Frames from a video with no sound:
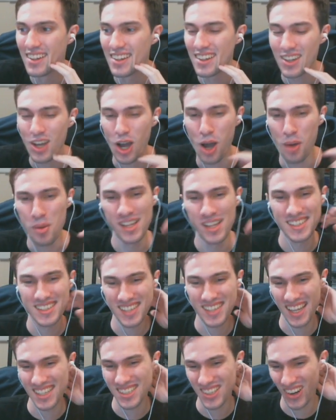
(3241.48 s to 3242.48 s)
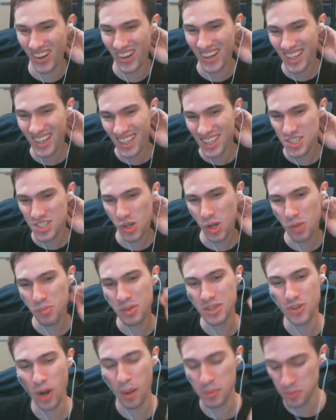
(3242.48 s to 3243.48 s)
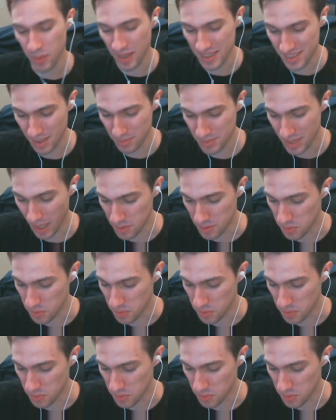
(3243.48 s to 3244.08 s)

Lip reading: Common Centaur. Joey B drops by sometimes,